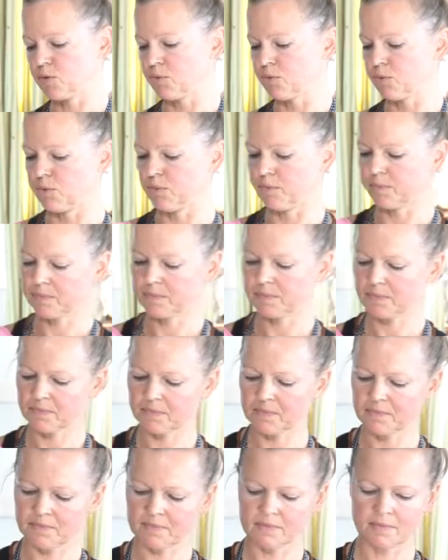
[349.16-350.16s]
to,
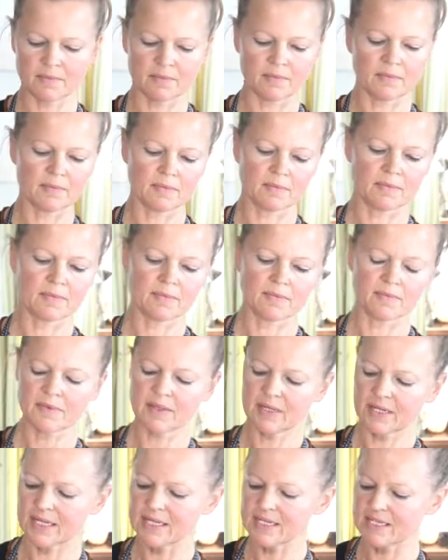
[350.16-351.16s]

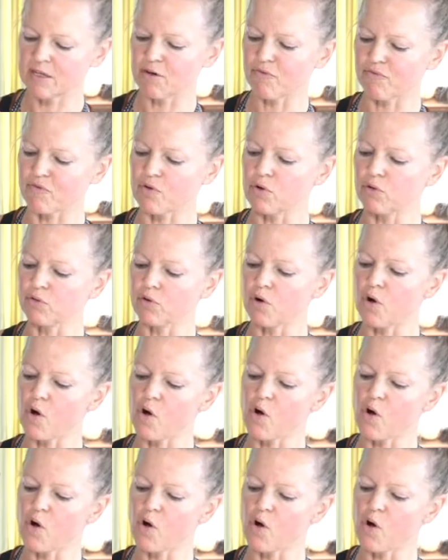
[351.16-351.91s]
instead of roll the